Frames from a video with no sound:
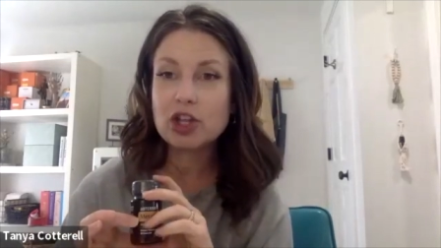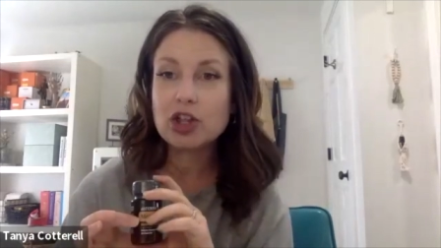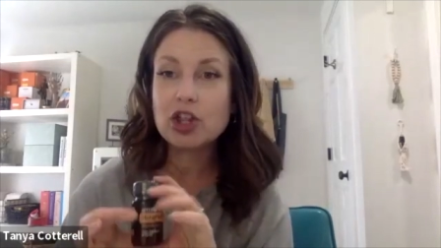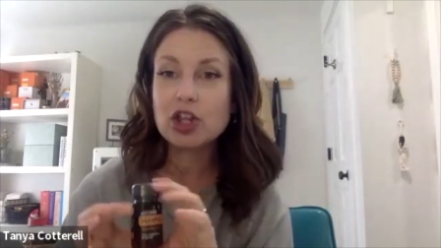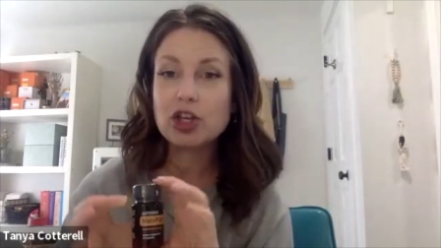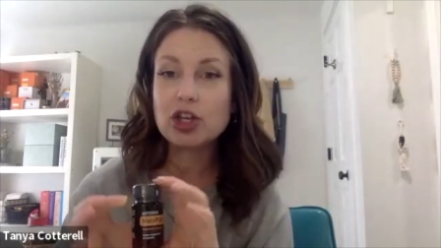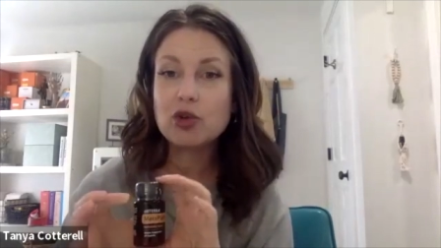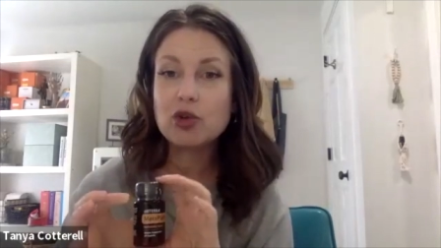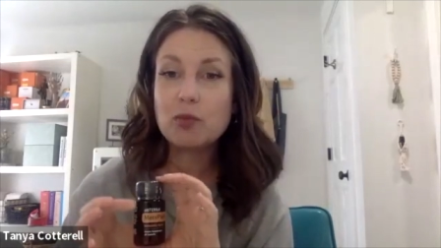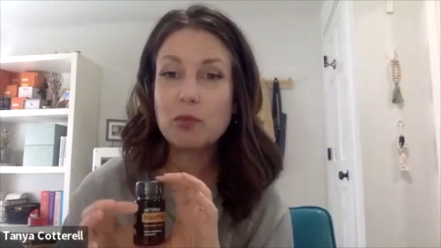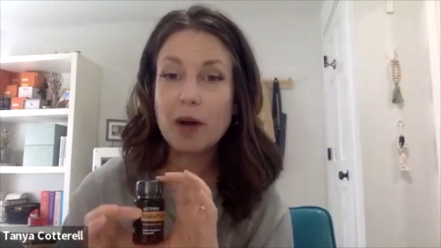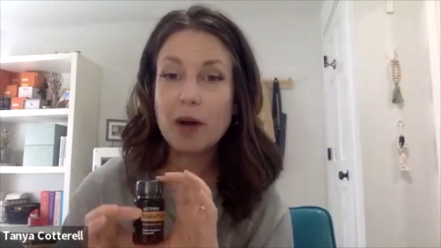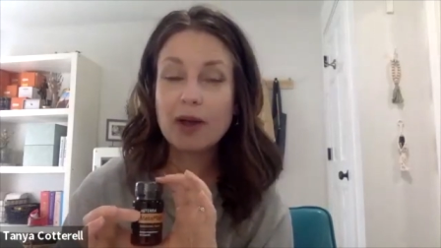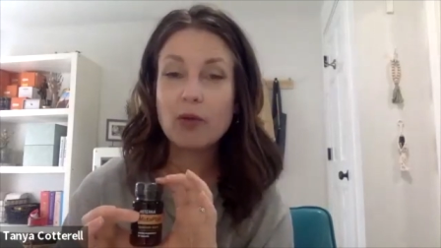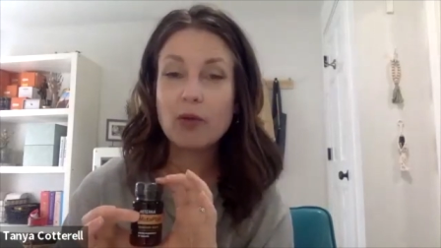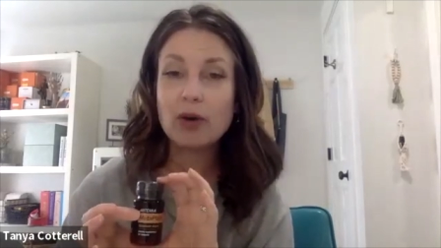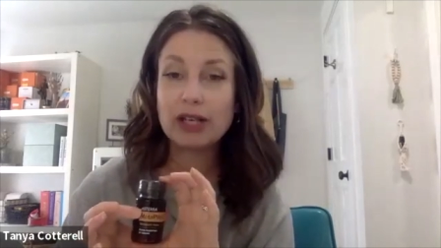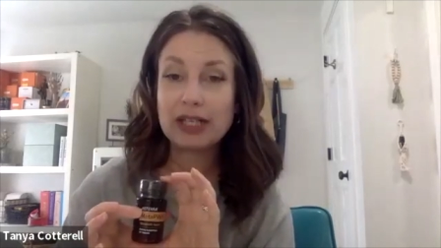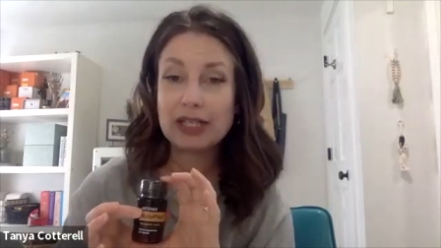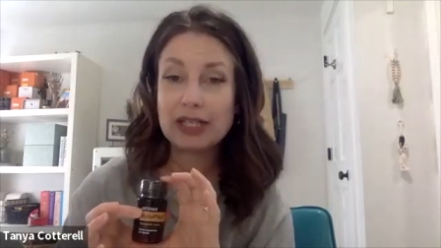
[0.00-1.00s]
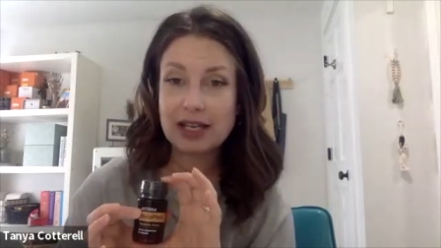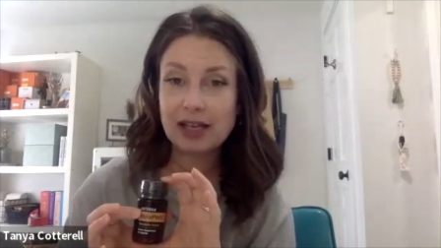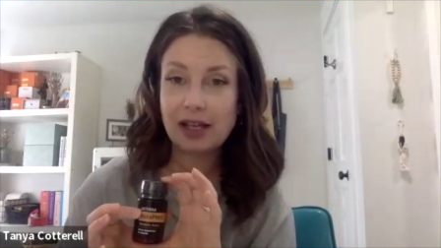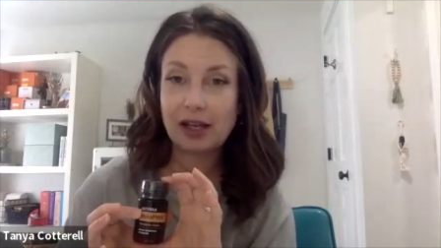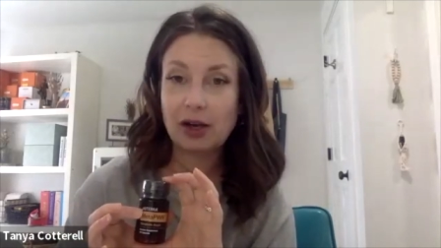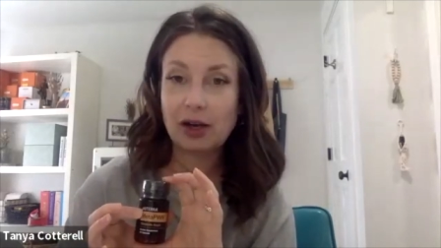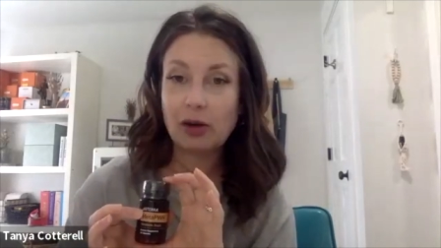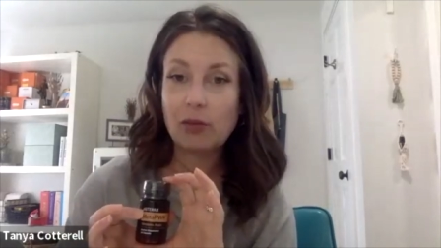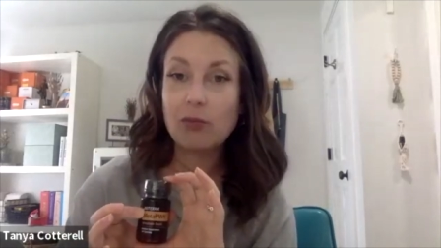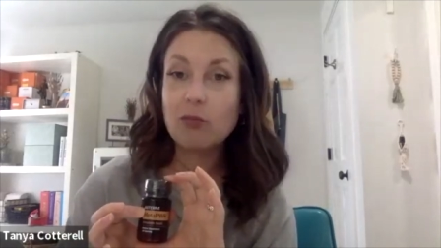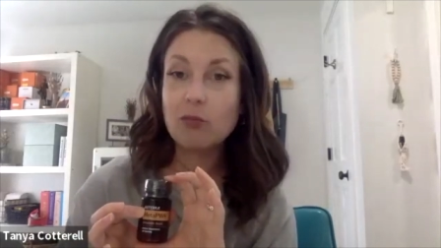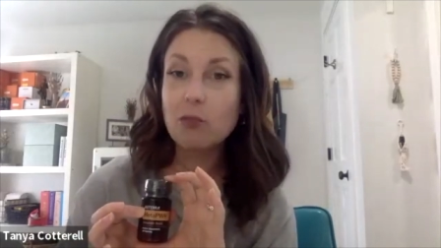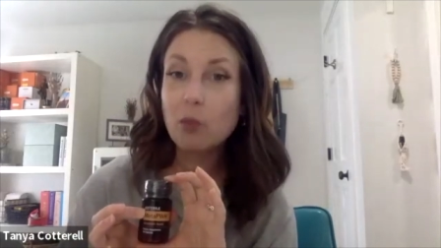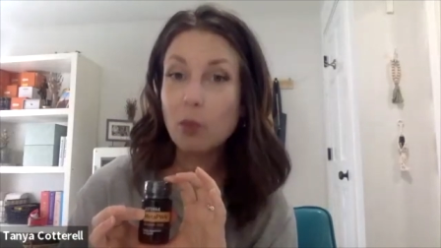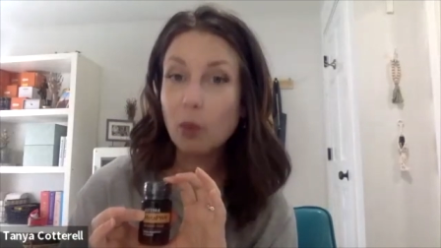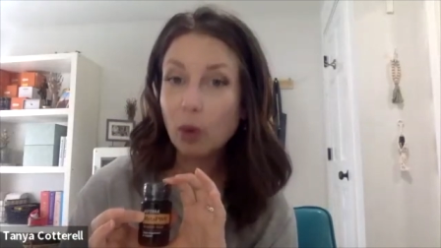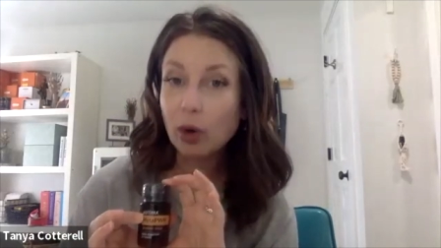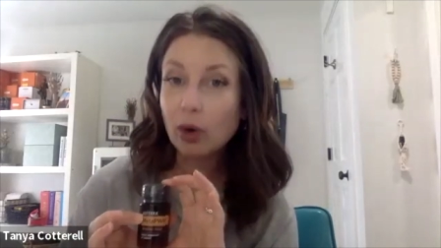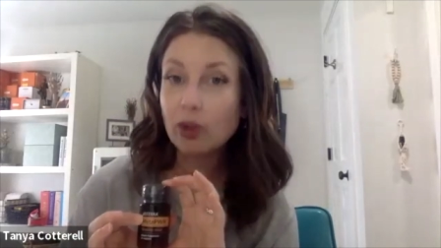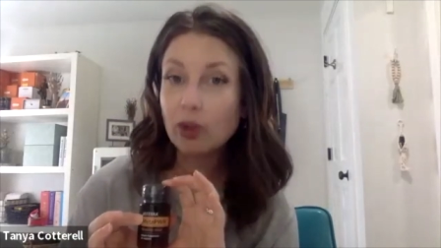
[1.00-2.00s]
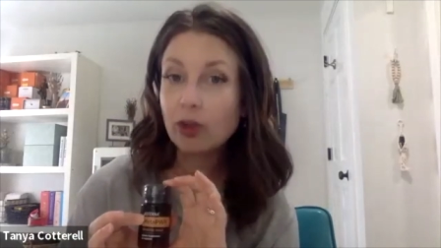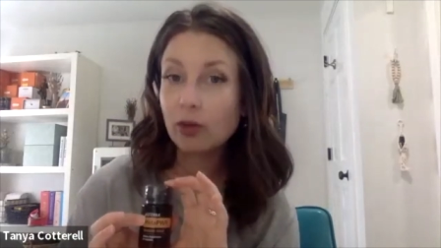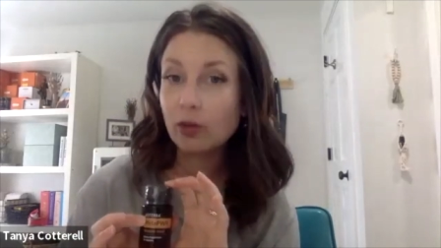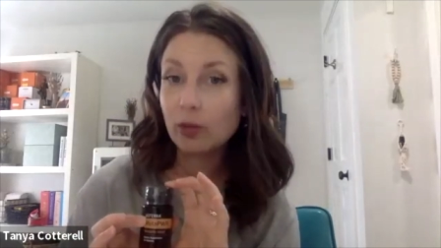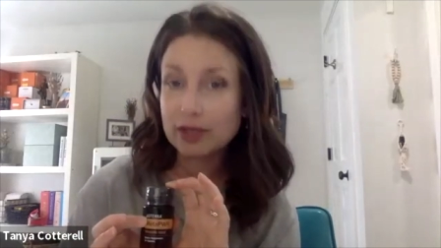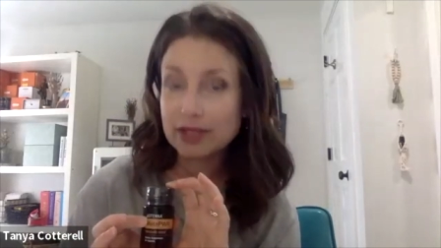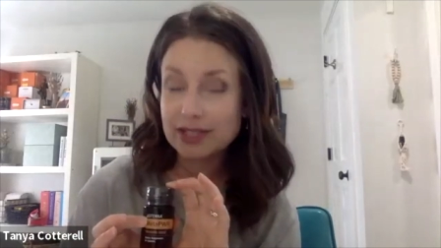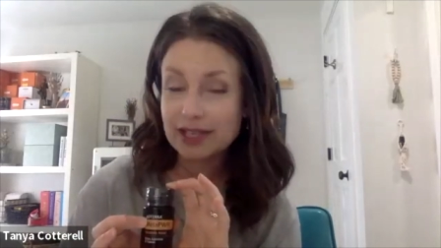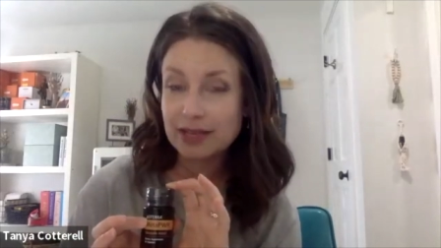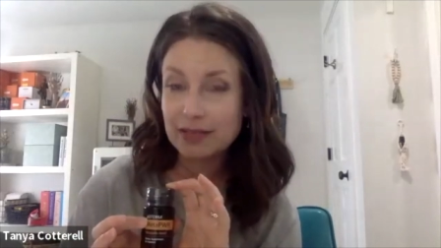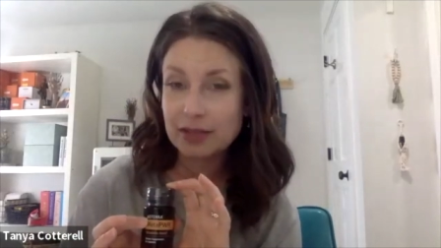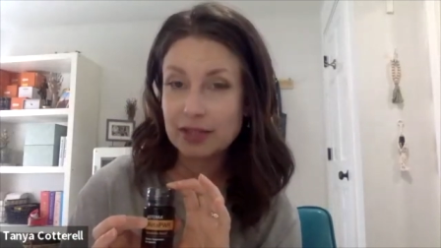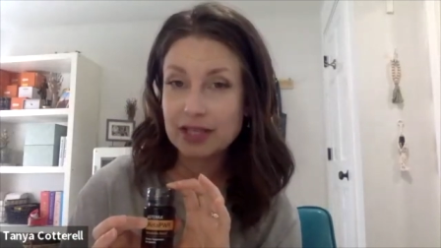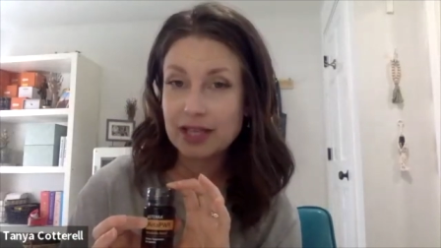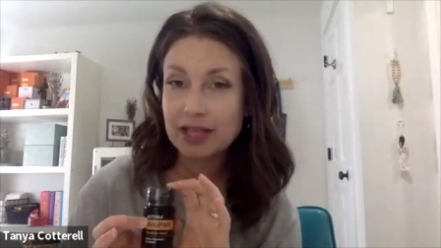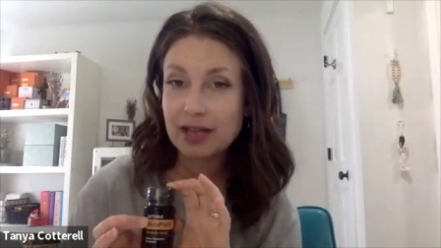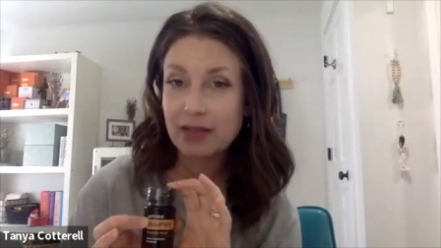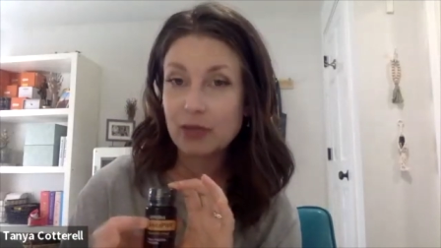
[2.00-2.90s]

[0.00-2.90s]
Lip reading: then you might want to take it more than one time a day,